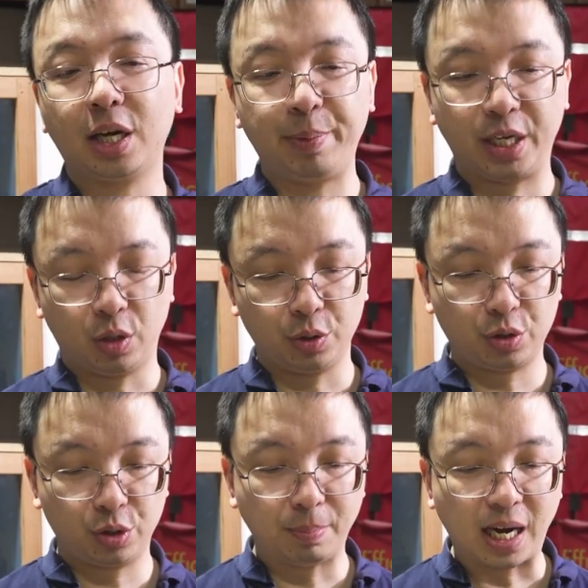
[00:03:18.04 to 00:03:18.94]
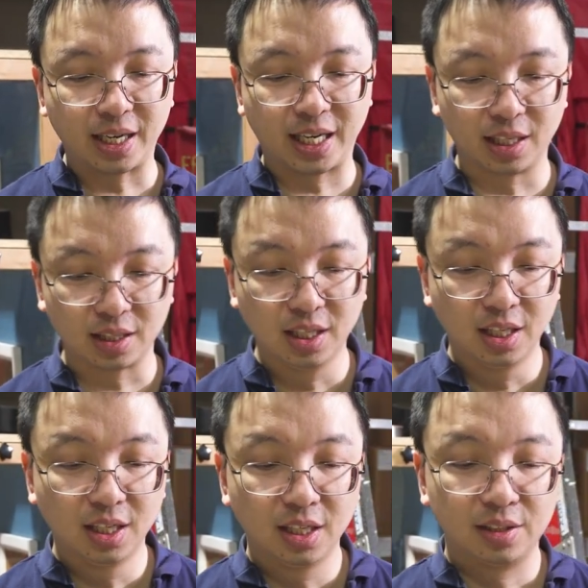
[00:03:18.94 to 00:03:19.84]
coming onto the market
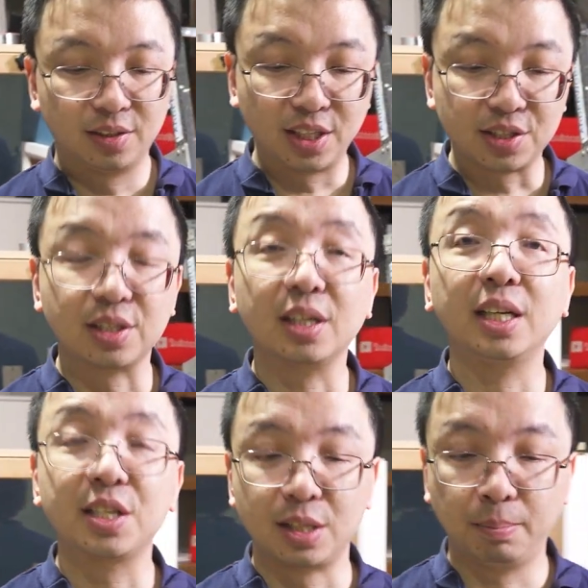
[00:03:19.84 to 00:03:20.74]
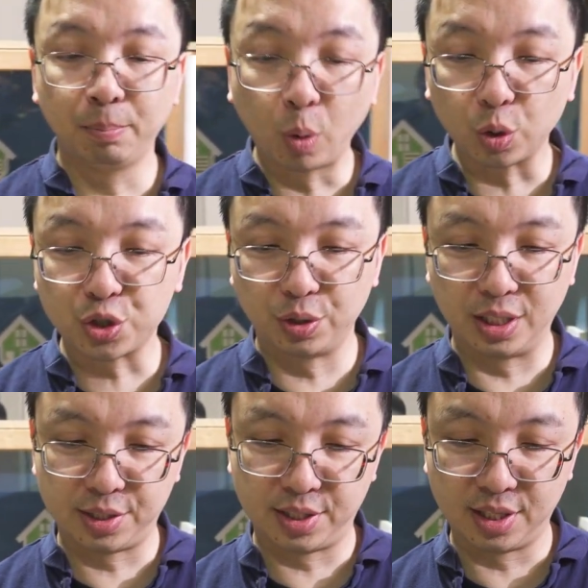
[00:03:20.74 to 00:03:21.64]
this is a
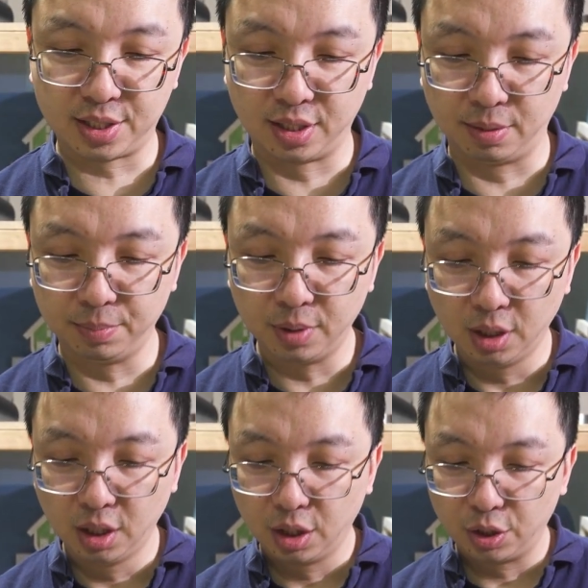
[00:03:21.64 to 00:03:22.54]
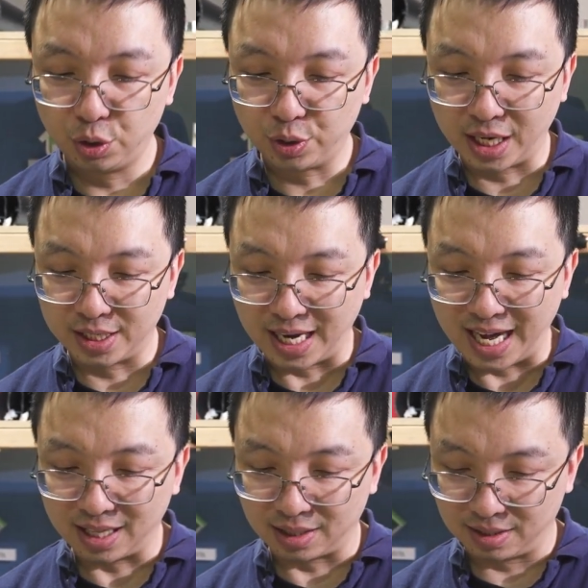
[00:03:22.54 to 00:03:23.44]
modular system, you can
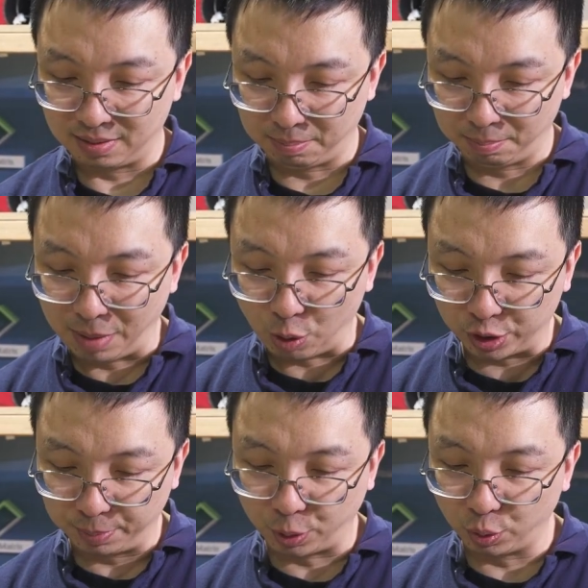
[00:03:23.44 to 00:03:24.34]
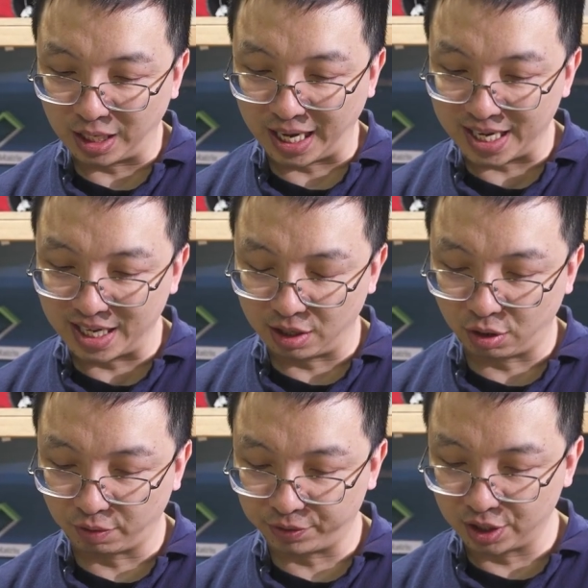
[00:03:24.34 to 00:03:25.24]
add multiple layer
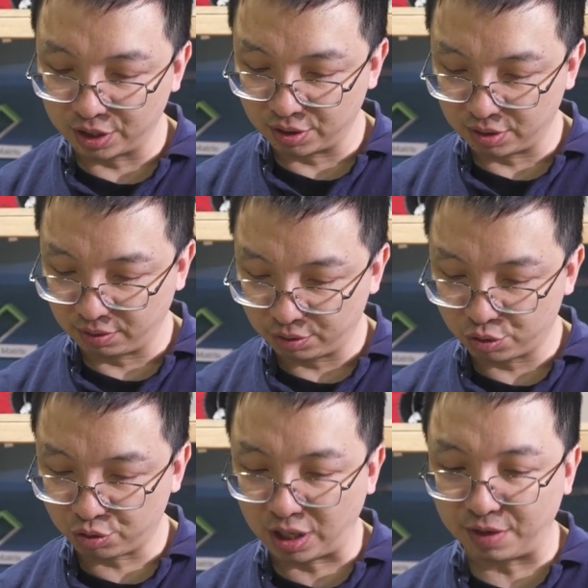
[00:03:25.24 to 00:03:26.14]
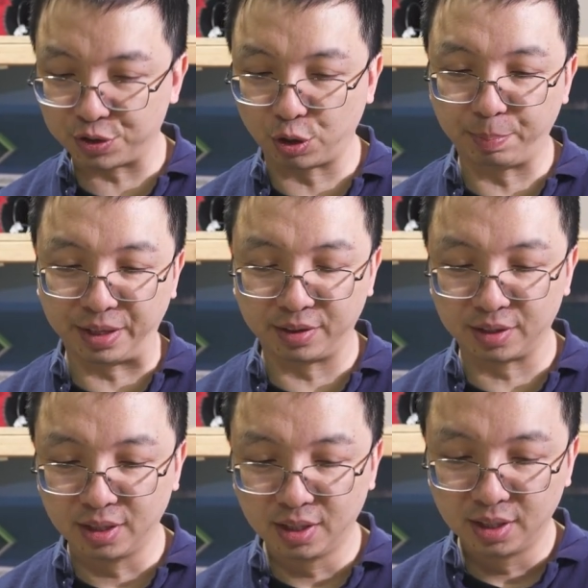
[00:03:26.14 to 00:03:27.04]
of the draft
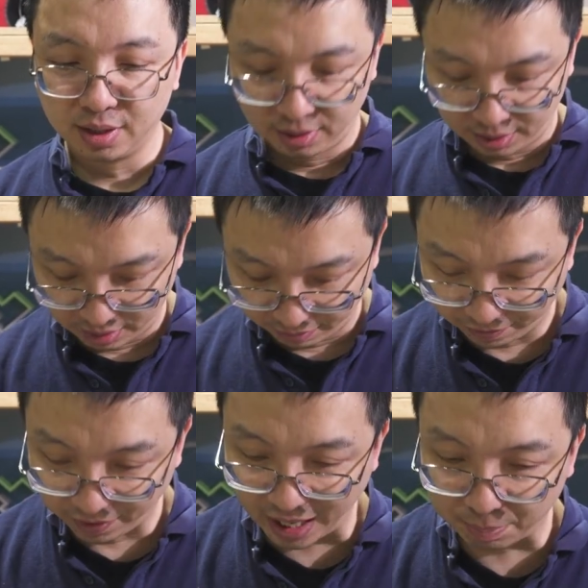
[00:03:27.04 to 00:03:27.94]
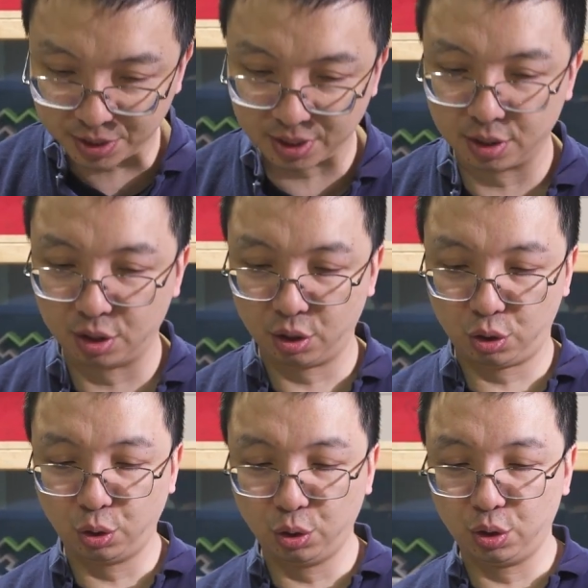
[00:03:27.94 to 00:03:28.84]
stopping flaps
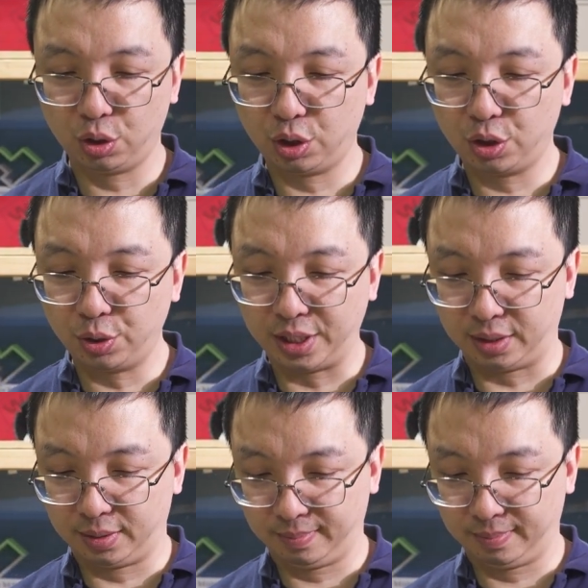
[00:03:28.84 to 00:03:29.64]
to the unit.